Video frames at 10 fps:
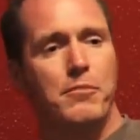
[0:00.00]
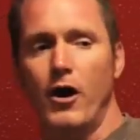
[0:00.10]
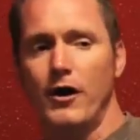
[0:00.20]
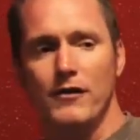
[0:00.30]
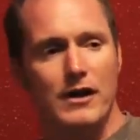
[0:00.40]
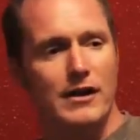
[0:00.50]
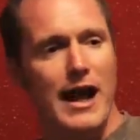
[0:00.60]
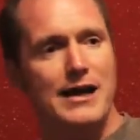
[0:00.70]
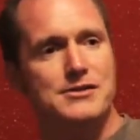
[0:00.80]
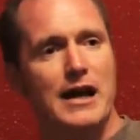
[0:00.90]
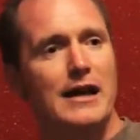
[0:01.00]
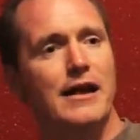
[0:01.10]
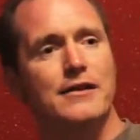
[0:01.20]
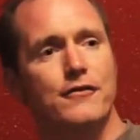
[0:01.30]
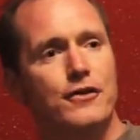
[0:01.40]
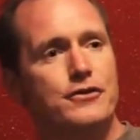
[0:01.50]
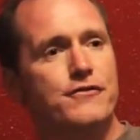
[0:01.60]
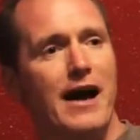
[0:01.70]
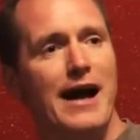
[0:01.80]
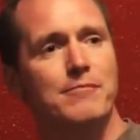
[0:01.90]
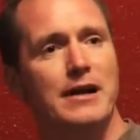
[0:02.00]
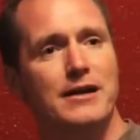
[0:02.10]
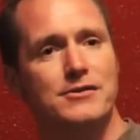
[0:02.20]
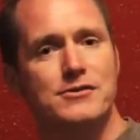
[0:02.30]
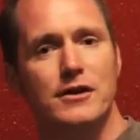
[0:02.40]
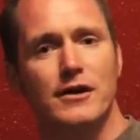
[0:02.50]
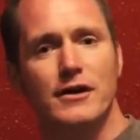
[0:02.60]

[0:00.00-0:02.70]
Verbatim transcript: part of it last night, like the first five minutes.